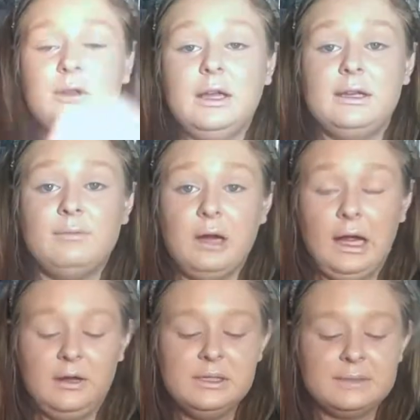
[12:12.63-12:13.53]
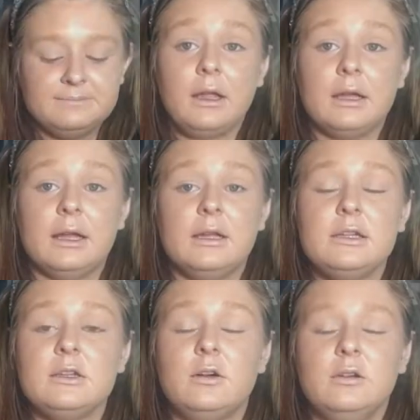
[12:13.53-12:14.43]
Blondie Brows. And I
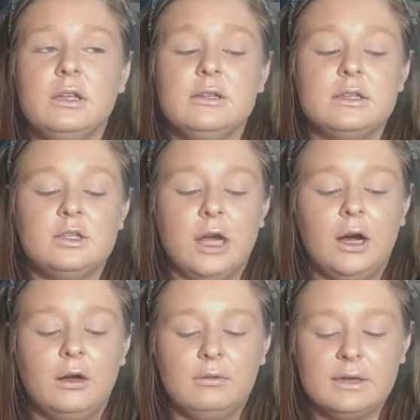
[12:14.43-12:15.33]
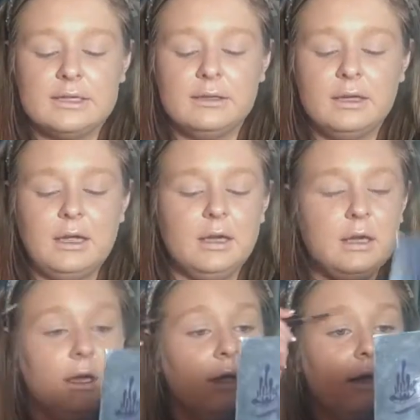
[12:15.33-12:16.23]
like to only use a gel recently.
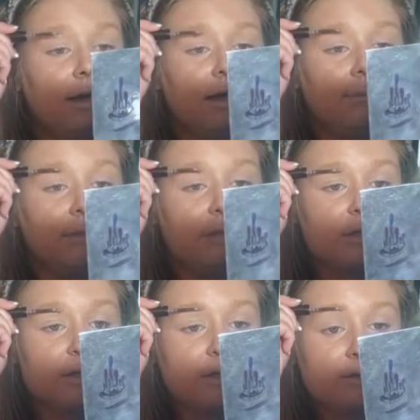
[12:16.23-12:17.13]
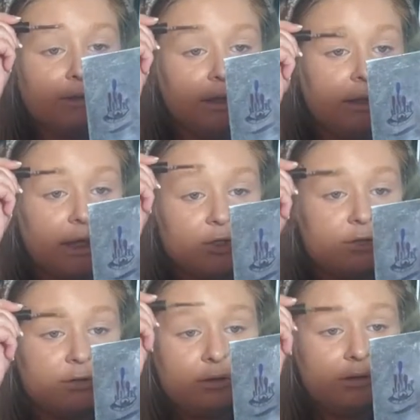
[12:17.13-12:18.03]
It just looks really
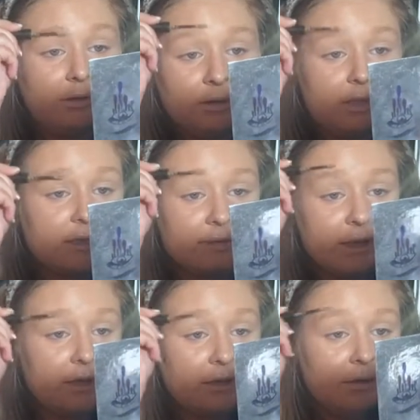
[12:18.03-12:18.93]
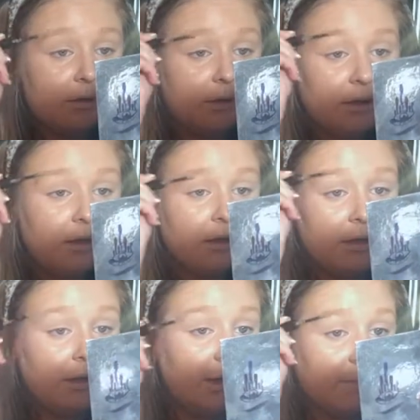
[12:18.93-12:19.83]
natural this way.
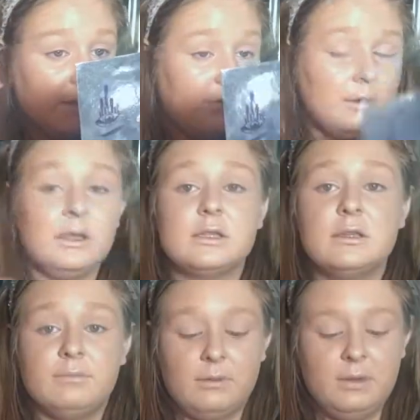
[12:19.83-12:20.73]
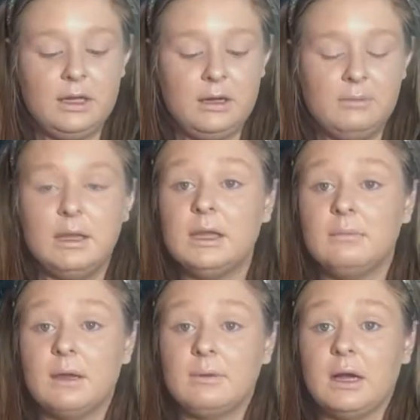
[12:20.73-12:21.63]
I'm not really super big on making
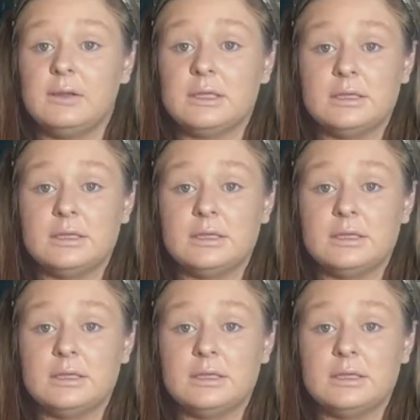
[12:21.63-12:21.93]
my brows